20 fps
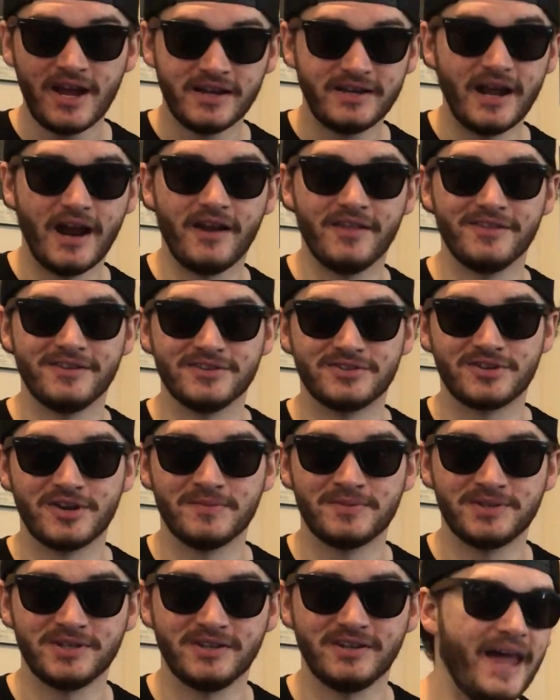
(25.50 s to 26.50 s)
down in the
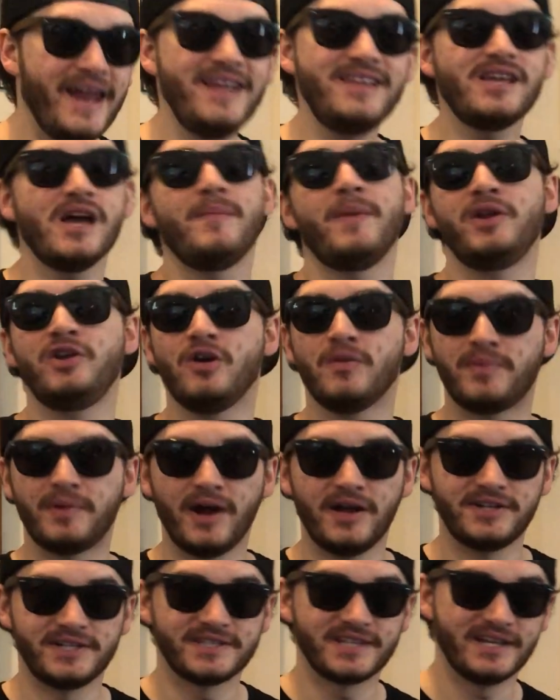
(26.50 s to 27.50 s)
description. Anytime I do a
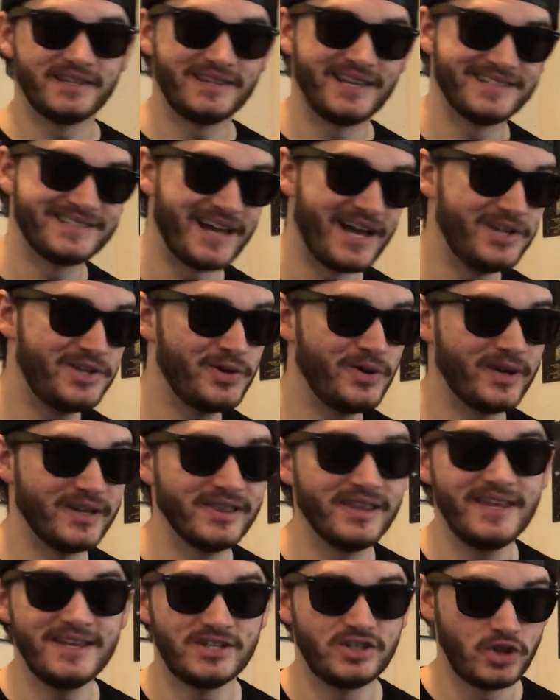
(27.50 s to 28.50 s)
project like this, I do at
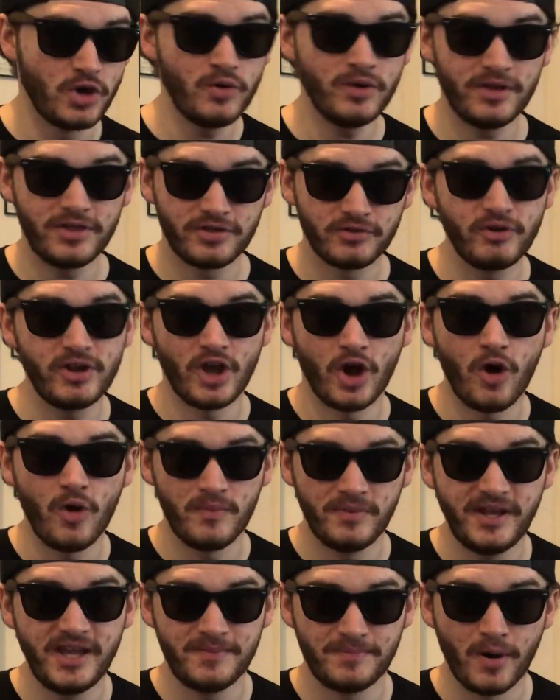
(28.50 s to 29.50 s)
least 2 to 3 Home
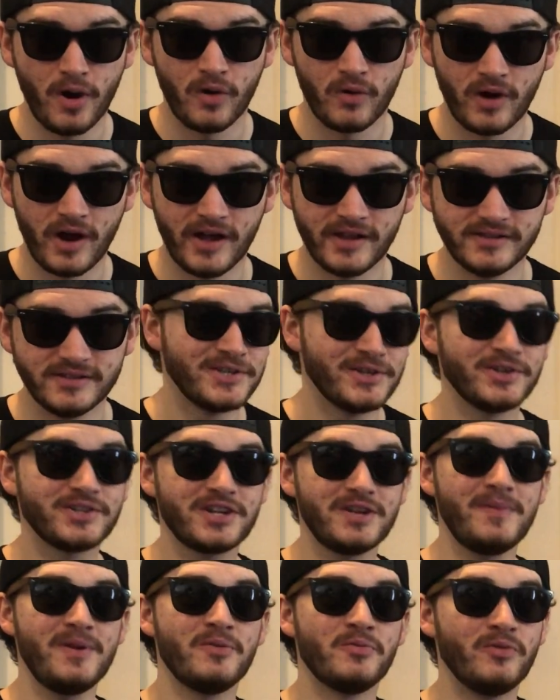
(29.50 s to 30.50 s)
Depot runs. So it's going
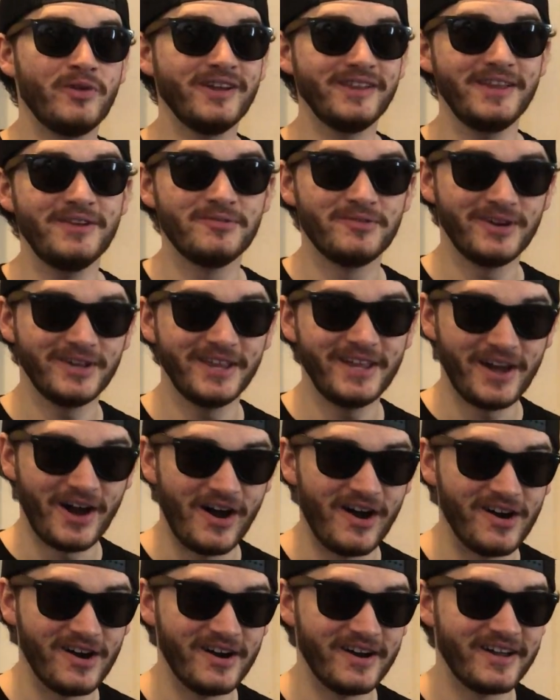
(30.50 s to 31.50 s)
to be really, really
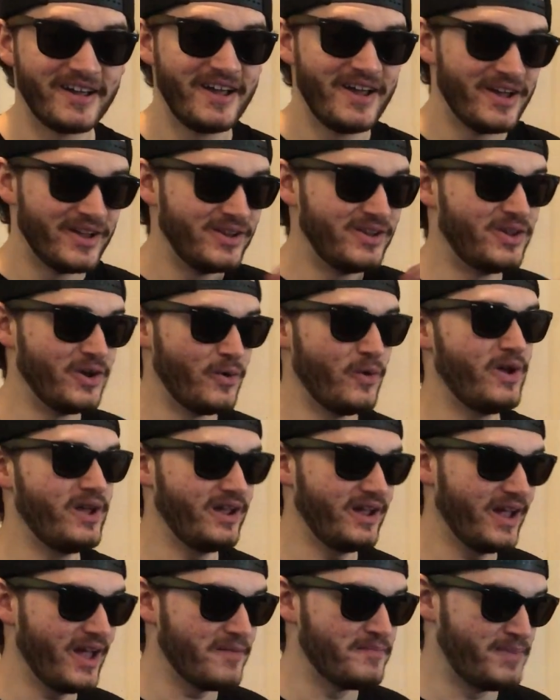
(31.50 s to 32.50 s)
hard
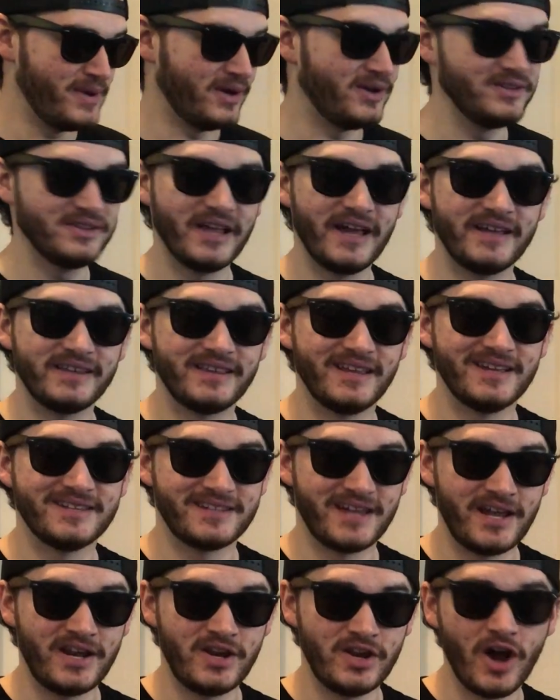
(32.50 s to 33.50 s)
doing a build like this
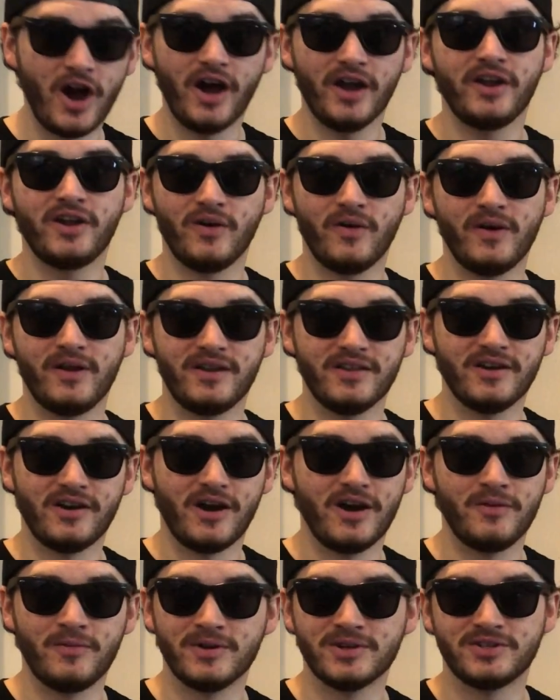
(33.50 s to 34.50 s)
and not going to the
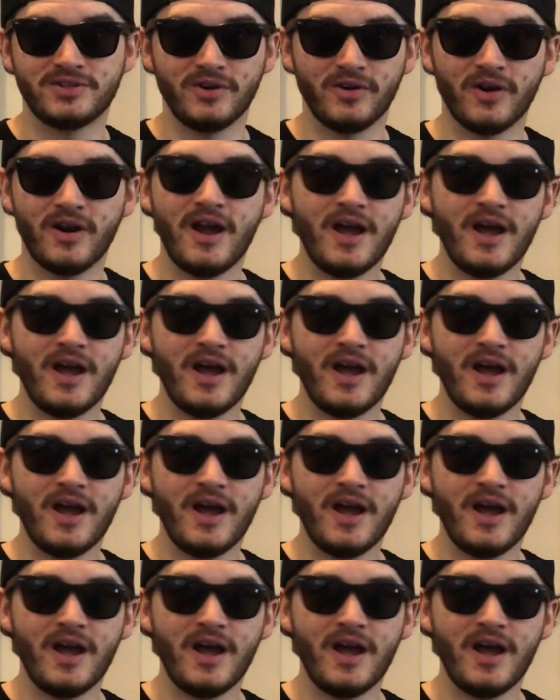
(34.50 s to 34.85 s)
hardware store,